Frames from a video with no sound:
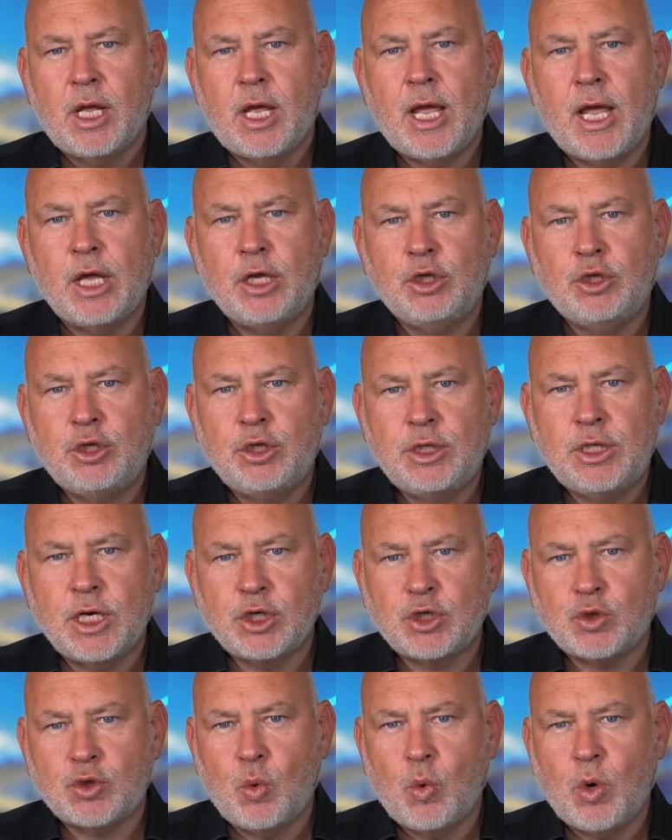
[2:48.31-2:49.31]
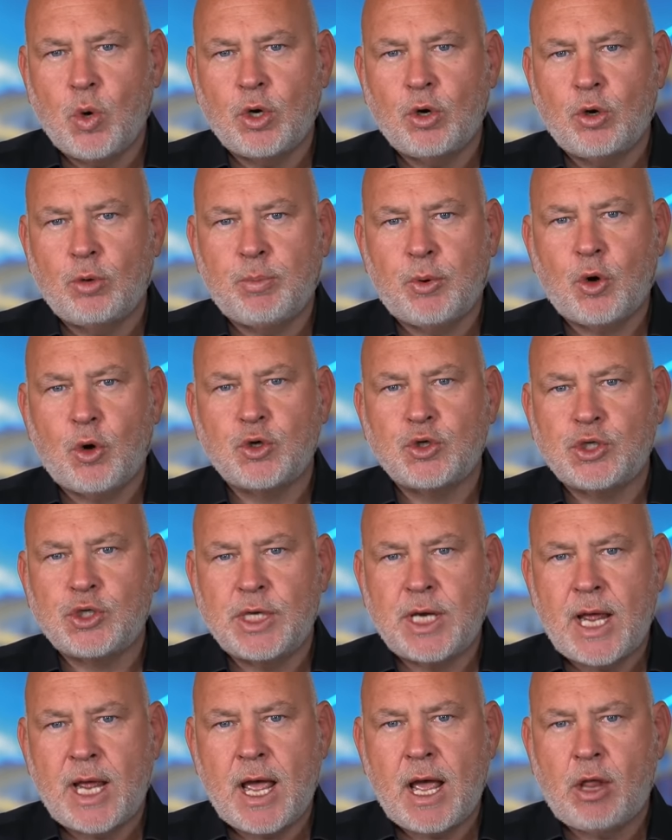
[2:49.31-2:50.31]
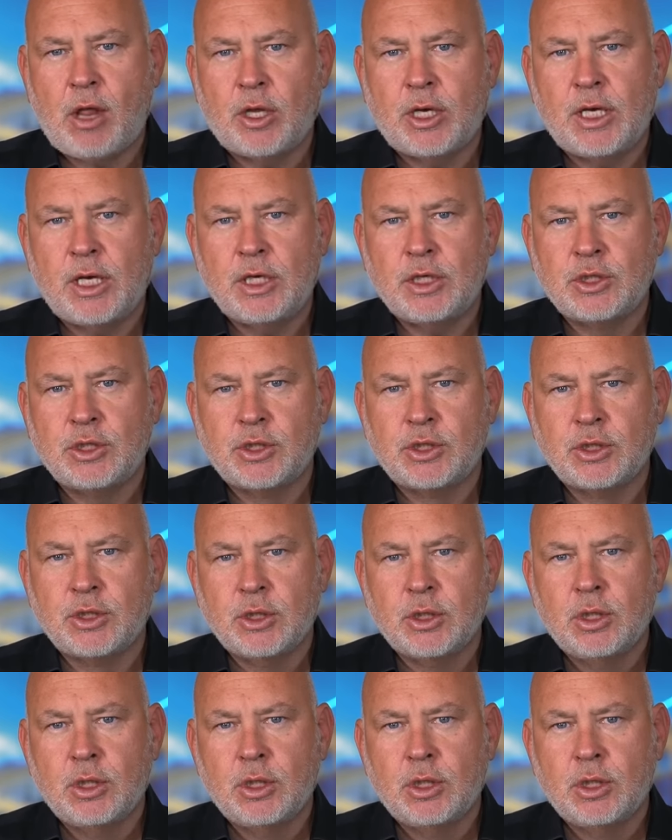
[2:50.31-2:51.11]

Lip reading: and disordered personalities